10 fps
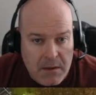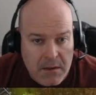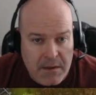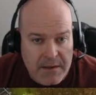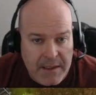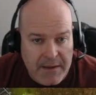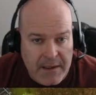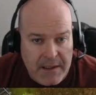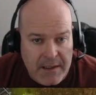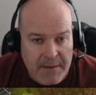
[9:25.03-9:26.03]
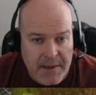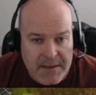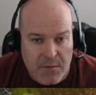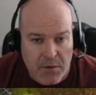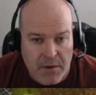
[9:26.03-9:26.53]
Good, now that guy can get
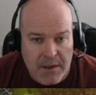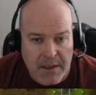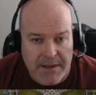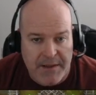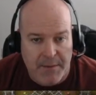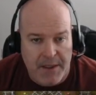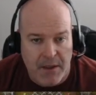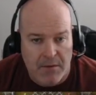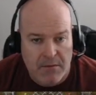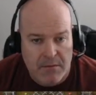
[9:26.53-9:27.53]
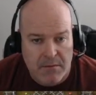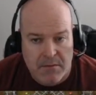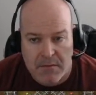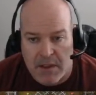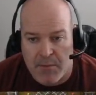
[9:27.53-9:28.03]
back to work. And there we go.
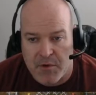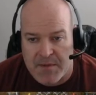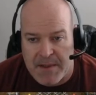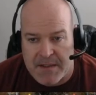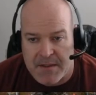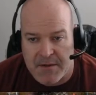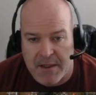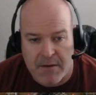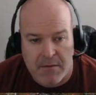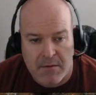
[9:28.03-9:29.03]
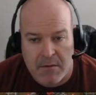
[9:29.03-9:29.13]
A lot more space in here now.